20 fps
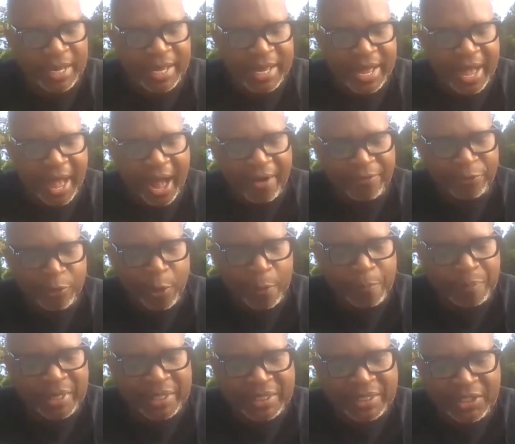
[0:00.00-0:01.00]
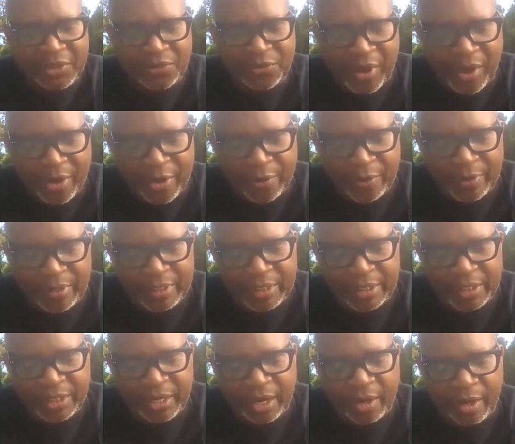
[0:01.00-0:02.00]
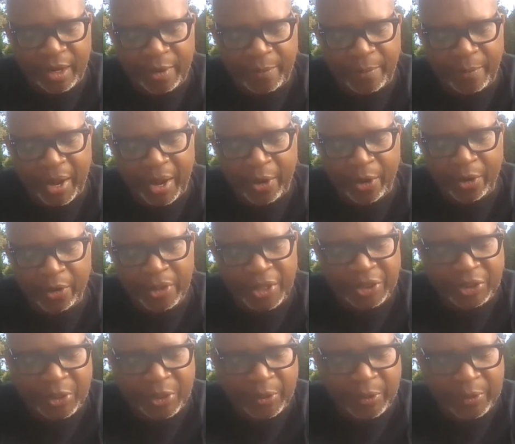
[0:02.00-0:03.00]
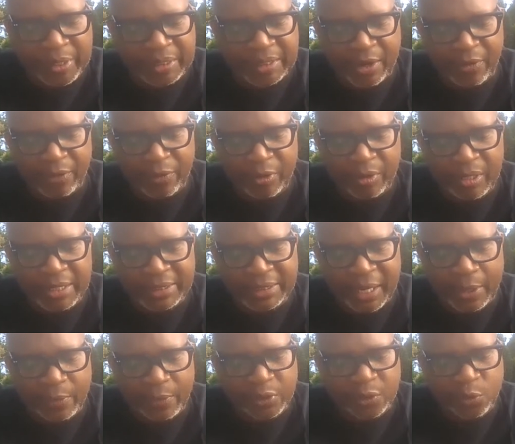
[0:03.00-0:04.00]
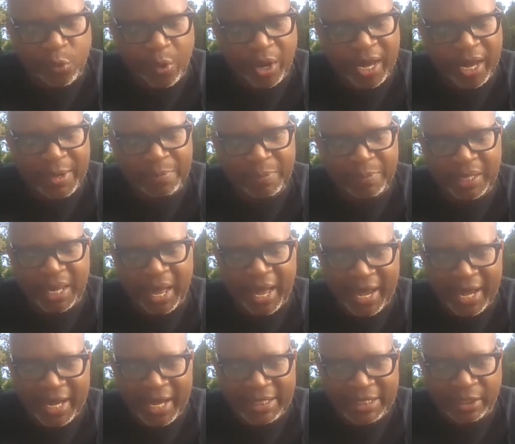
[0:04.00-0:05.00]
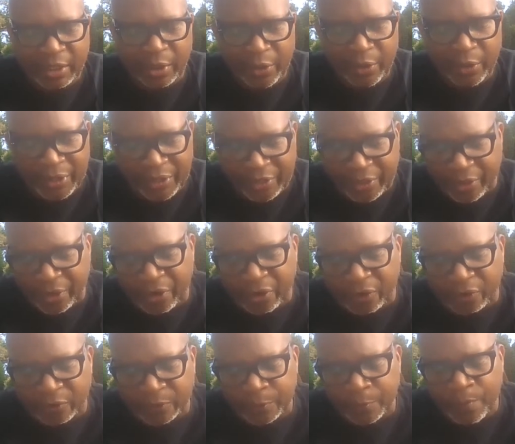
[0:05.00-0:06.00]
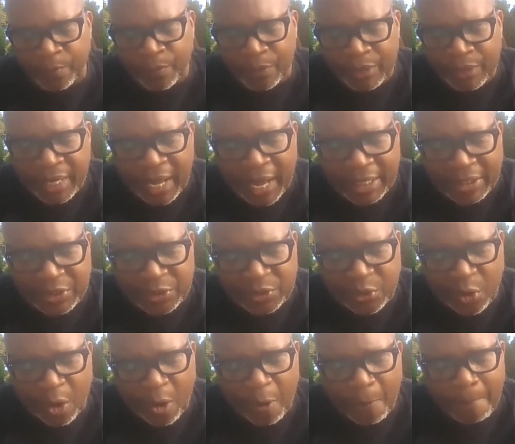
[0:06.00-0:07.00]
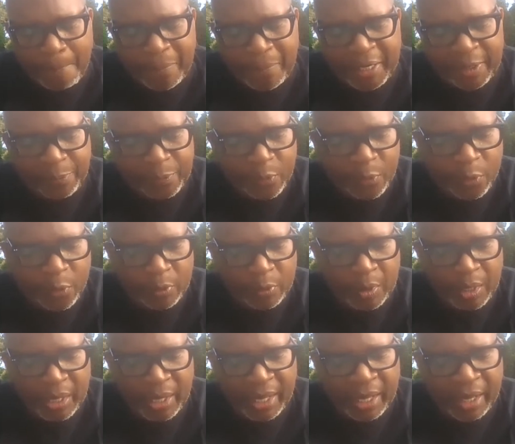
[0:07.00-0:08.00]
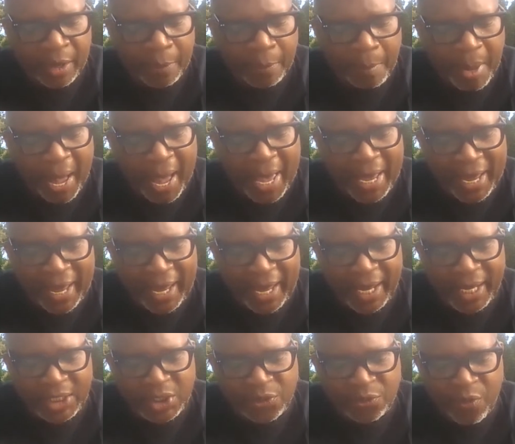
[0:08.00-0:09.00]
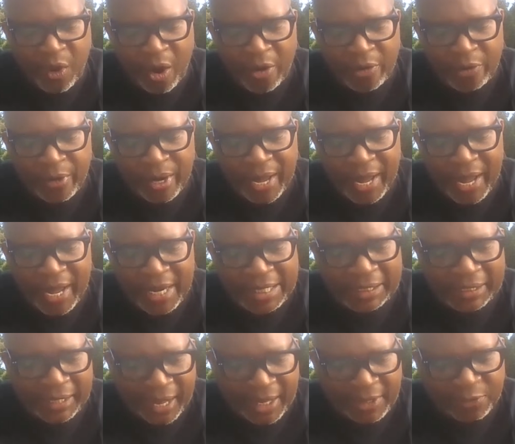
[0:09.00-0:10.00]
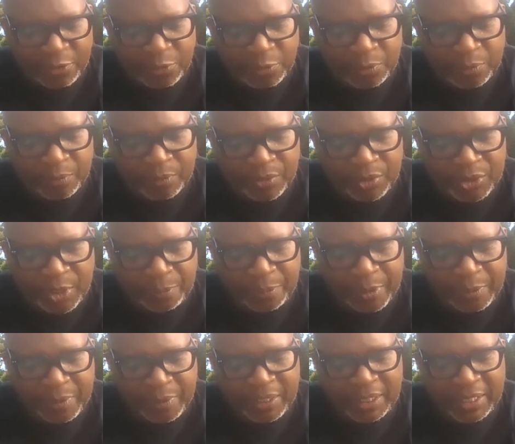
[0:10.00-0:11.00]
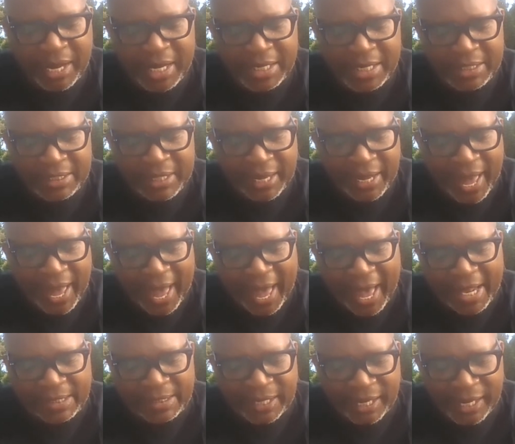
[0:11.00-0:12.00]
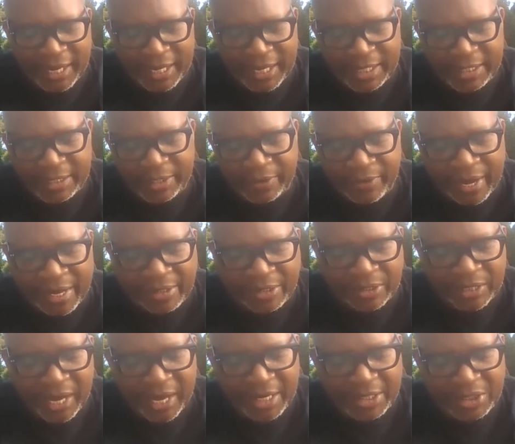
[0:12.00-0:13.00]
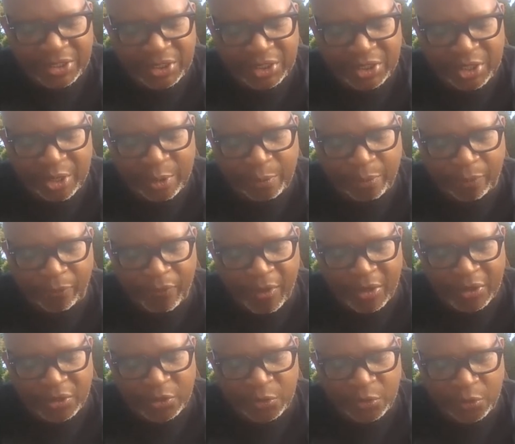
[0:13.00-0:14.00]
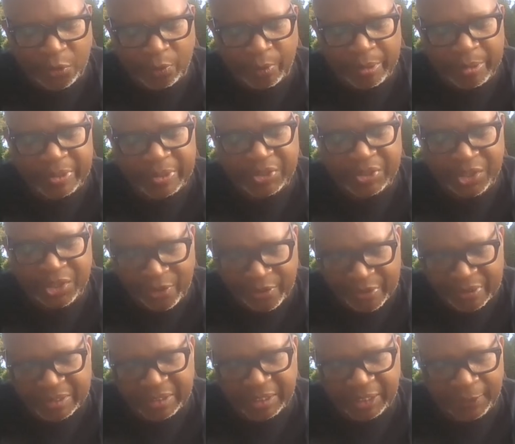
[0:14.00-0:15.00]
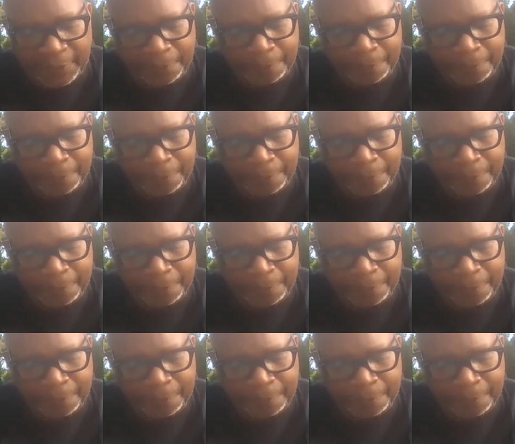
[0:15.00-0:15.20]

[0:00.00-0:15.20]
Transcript: After a business failure in my early 30s, I realized I was way behind the learning curve. I saw people my age farther ahead in life simply because they had taken their education and their professional careers seriously.